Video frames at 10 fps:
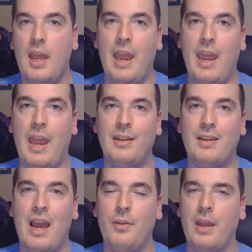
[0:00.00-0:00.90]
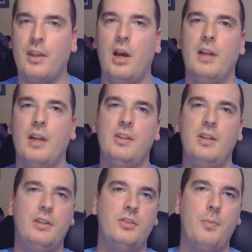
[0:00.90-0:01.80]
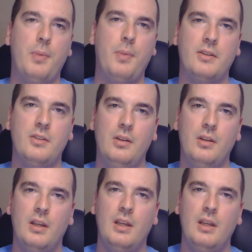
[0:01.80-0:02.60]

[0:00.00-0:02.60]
and how that content is depicted.